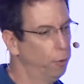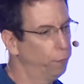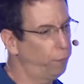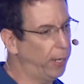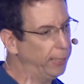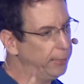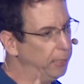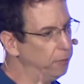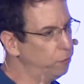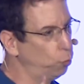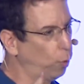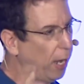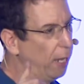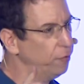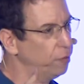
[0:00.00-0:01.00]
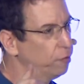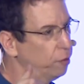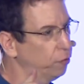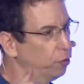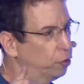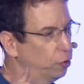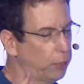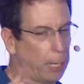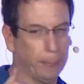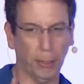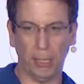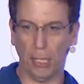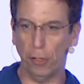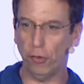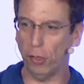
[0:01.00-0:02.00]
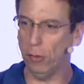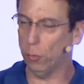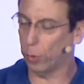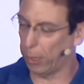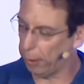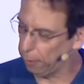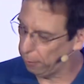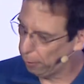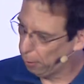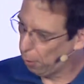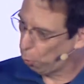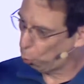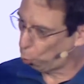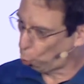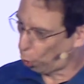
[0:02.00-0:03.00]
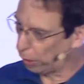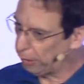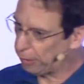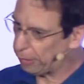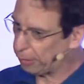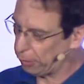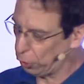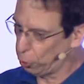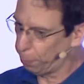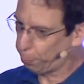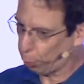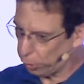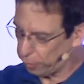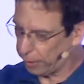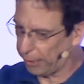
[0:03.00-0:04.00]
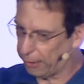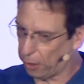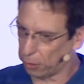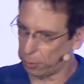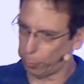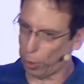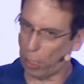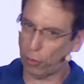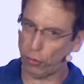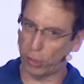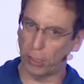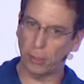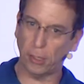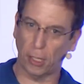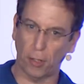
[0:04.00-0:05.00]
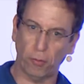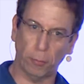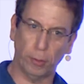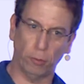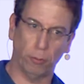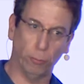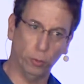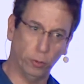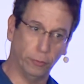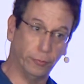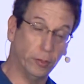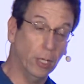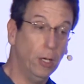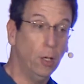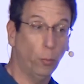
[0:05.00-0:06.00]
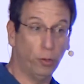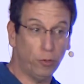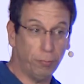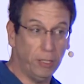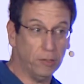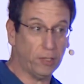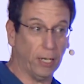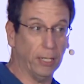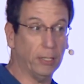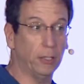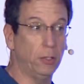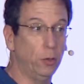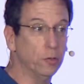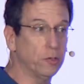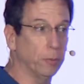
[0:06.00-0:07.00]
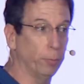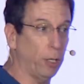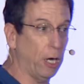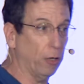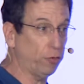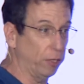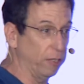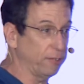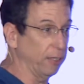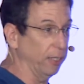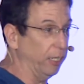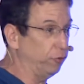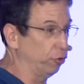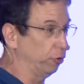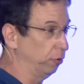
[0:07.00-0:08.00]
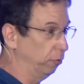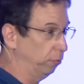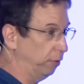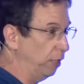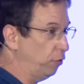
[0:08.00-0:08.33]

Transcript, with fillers: Finance, why is it such a good application? Well, once you put data on the blockchain, it can never be removed, which means that I can use the blockchain as a ledger, right?